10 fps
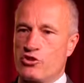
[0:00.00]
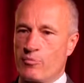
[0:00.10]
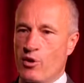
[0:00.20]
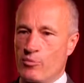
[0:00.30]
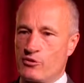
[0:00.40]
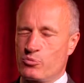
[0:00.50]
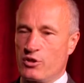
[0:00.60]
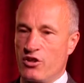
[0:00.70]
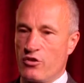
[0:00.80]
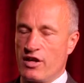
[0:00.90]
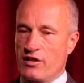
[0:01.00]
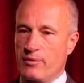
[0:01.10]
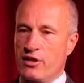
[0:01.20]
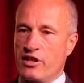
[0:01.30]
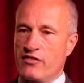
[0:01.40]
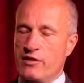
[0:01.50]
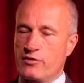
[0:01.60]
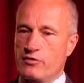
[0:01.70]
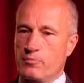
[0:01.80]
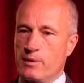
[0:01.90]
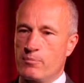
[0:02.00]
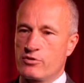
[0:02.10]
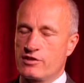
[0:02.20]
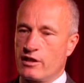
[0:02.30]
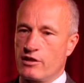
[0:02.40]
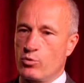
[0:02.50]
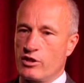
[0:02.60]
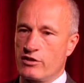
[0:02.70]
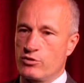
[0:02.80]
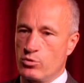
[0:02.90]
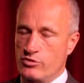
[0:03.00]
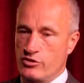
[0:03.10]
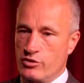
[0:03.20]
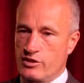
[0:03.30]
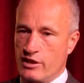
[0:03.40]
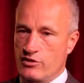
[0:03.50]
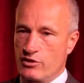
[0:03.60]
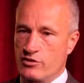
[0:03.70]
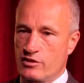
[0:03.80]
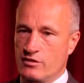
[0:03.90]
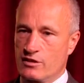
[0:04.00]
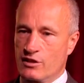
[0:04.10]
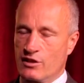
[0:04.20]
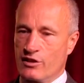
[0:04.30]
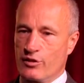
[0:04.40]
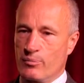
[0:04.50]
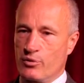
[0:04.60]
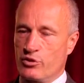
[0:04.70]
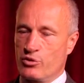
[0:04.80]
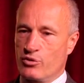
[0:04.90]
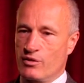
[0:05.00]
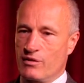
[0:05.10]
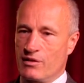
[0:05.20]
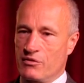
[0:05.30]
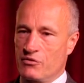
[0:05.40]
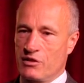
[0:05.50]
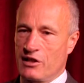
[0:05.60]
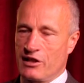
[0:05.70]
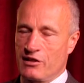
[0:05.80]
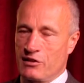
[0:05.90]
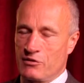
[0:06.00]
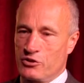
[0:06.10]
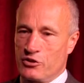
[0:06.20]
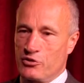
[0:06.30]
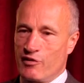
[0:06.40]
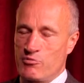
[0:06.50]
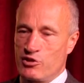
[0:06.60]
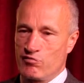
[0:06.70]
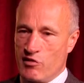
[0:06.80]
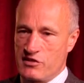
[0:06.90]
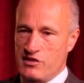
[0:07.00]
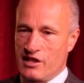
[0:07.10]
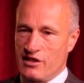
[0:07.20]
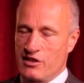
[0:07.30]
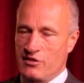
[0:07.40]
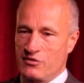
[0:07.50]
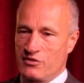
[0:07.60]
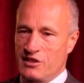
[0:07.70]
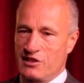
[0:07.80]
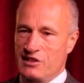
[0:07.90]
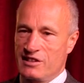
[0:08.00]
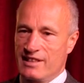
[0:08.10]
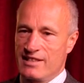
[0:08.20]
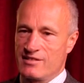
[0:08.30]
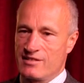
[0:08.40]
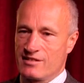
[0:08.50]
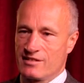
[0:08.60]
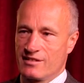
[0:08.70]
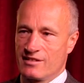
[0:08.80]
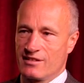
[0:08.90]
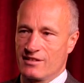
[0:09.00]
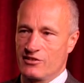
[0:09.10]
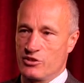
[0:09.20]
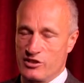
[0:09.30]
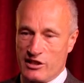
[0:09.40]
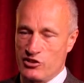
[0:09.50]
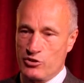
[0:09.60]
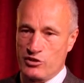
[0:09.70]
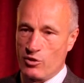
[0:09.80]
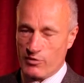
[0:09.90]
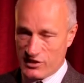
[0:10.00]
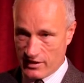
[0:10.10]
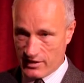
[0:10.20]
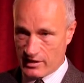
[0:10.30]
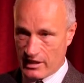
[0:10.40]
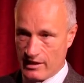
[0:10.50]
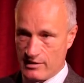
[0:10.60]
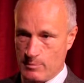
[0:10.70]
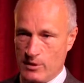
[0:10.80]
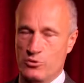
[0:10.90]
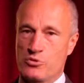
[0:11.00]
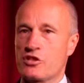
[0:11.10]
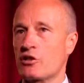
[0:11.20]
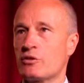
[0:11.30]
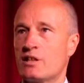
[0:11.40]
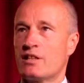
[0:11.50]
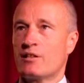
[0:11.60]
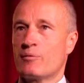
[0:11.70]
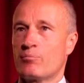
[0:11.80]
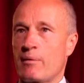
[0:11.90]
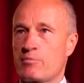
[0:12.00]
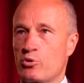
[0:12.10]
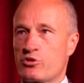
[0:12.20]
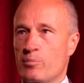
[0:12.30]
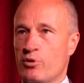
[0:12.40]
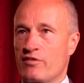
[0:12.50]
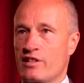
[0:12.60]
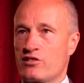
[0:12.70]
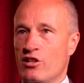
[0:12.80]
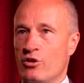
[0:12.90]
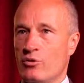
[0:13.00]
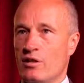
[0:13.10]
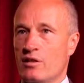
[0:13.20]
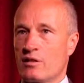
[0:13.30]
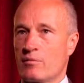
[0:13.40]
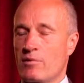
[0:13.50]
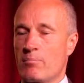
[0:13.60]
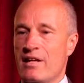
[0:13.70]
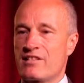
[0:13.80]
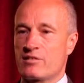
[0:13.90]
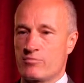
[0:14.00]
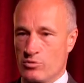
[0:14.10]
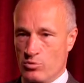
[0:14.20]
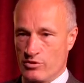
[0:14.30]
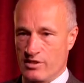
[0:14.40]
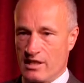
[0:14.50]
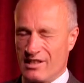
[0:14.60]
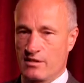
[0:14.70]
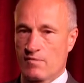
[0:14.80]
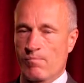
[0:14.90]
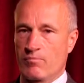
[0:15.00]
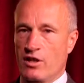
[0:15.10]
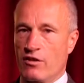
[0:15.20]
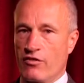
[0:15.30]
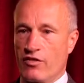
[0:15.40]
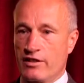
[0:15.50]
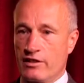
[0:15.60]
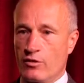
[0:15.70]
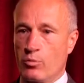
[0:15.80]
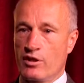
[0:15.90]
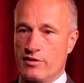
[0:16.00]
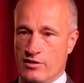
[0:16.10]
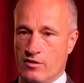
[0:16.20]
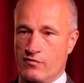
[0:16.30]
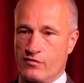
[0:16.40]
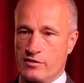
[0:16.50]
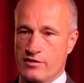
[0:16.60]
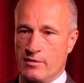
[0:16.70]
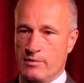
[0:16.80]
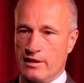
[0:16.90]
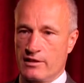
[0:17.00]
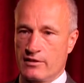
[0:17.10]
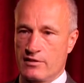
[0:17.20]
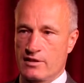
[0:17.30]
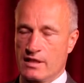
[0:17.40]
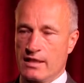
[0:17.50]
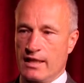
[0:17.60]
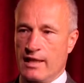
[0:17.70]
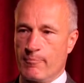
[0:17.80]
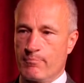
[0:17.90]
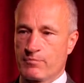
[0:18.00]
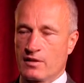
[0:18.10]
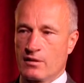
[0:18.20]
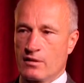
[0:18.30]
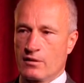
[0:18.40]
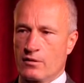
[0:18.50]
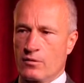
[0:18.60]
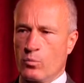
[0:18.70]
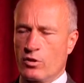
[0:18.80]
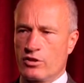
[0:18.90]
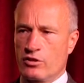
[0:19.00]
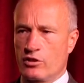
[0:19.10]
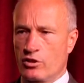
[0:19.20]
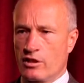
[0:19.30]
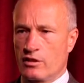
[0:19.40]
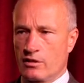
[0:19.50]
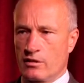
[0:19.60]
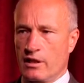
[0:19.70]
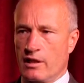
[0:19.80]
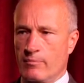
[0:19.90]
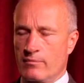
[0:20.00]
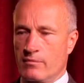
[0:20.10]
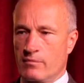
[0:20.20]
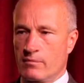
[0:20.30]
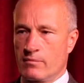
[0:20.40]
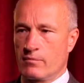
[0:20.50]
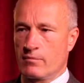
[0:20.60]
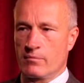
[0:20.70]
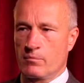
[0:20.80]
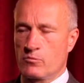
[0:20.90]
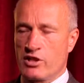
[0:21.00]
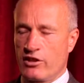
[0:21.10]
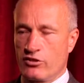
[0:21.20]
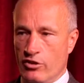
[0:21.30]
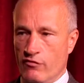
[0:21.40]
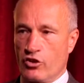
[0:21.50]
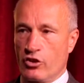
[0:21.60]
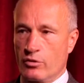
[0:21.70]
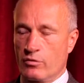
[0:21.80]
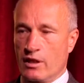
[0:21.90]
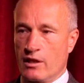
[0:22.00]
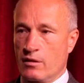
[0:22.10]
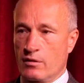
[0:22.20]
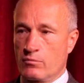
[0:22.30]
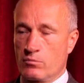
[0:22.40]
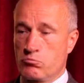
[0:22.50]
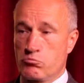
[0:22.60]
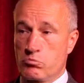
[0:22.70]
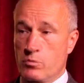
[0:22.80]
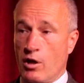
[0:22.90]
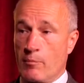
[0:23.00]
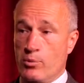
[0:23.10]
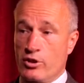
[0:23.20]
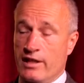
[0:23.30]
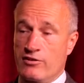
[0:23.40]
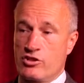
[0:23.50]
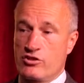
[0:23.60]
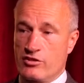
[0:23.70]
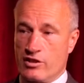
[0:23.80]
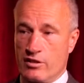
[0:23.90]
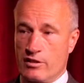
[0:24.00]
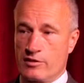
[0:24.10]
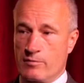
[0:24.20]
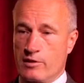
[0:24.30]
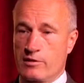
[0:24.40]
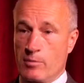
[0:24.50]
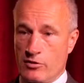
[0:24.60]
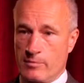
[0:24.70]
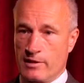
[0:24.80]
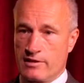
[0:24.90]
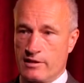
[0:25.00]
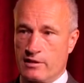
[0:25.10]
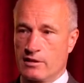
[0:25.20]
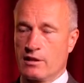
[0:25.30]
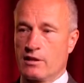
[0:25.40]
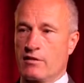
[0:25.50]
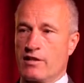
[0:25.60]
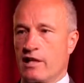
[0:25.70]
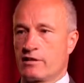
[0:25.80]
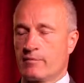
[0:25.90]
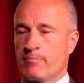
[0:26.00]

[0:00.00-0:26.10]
at the moment. We know that. I mean, okay, the people say they're working towards a two-state solution, but you're absolutely right to say there clearly isn't a two-state solution. Obviously that's the case, but also, perhaps more to the point, there's no momentum towards that, other than in the words of some leaders. One could look at, take another view, I put it in just as a possibility, that